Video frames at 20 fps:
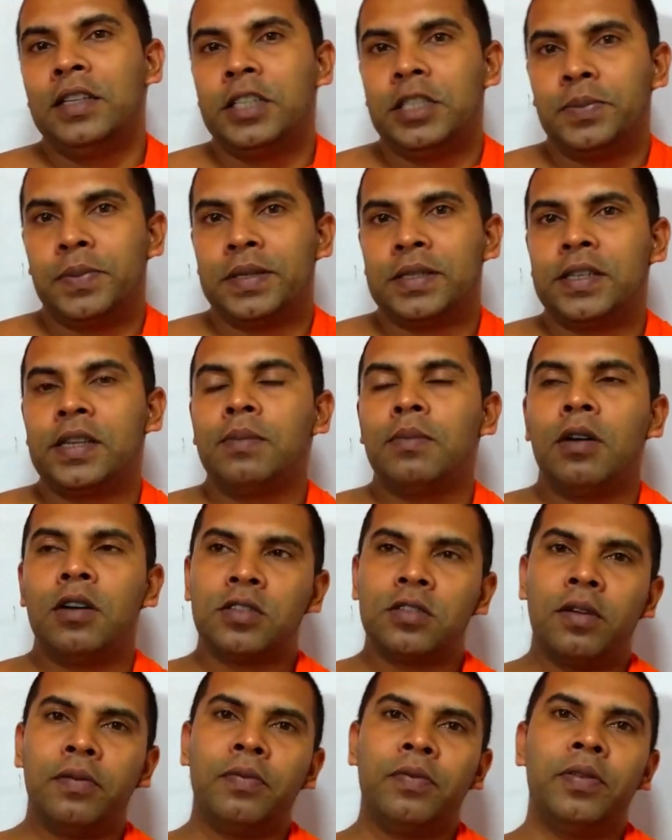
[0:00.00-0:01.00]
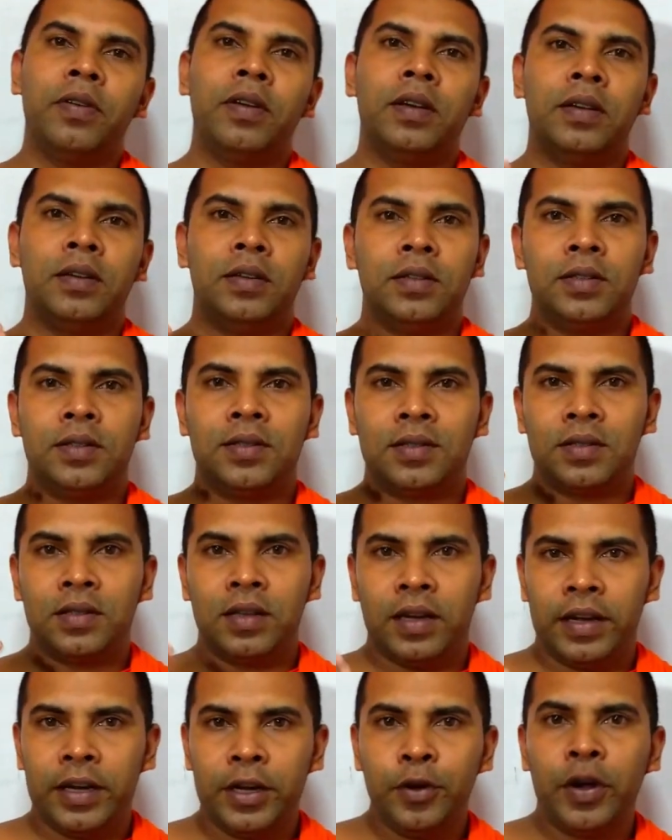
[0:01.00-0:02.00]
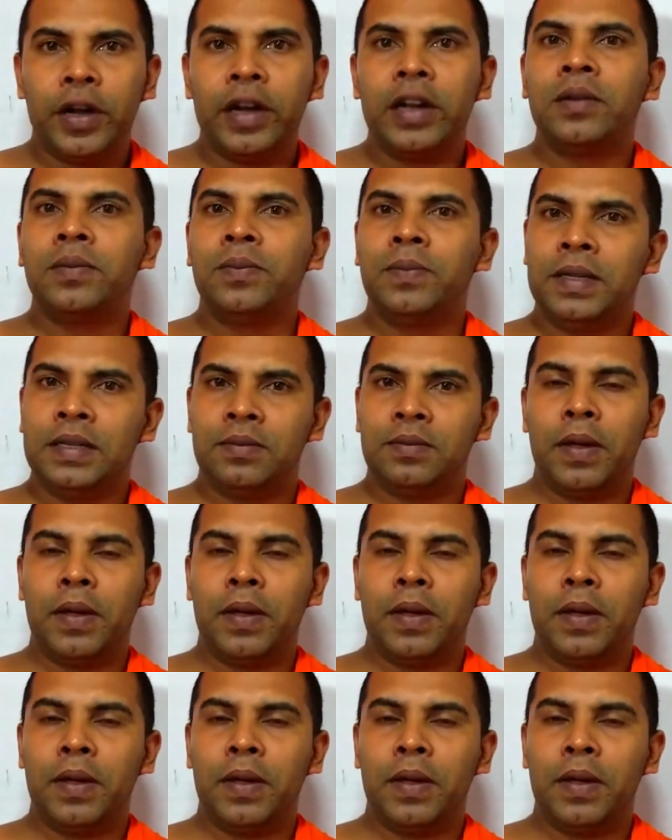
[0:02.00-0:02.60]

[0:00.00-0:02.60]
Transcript: Especially most of educated